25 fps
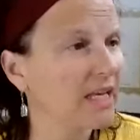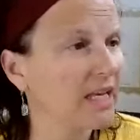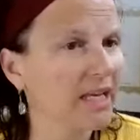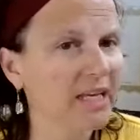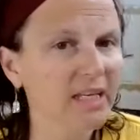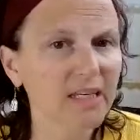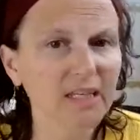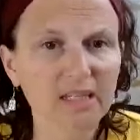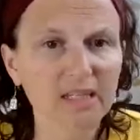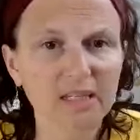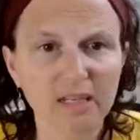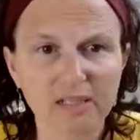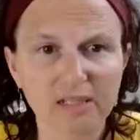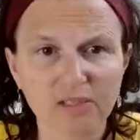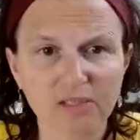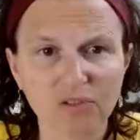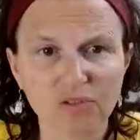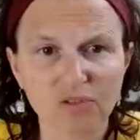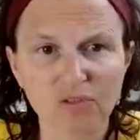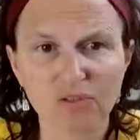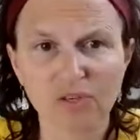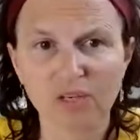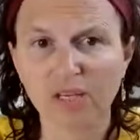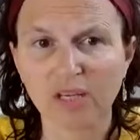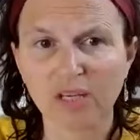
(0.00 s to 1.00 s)
in a
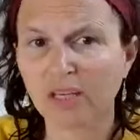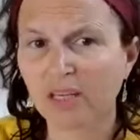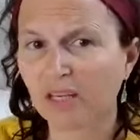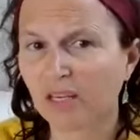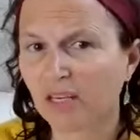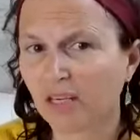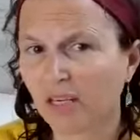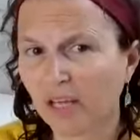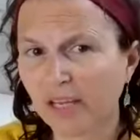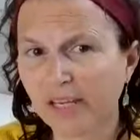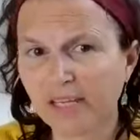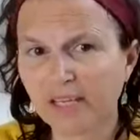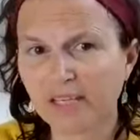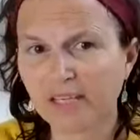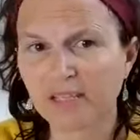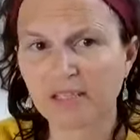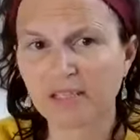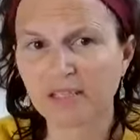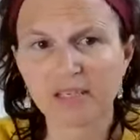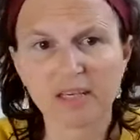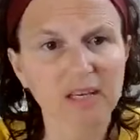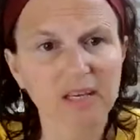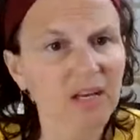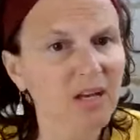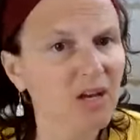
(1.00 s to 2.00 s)
country like
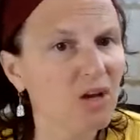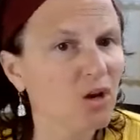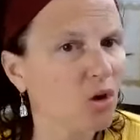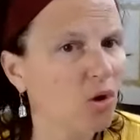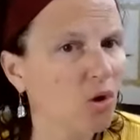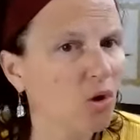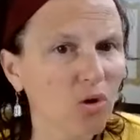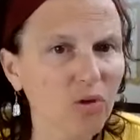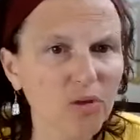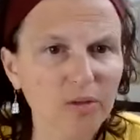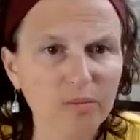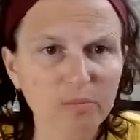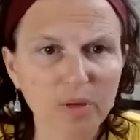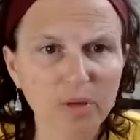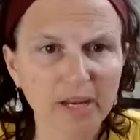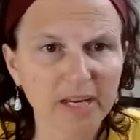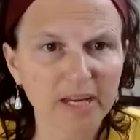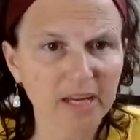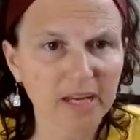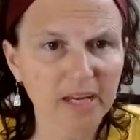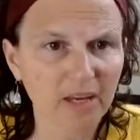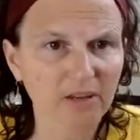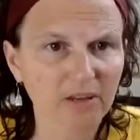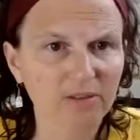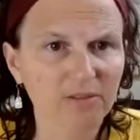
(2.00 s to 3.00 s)
India on
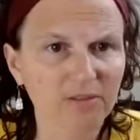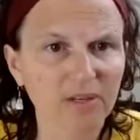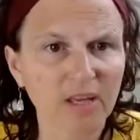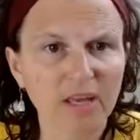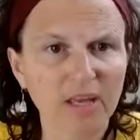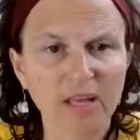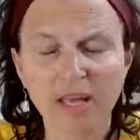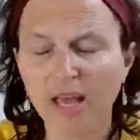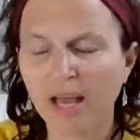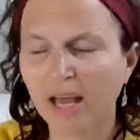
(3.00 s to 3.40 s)
my own.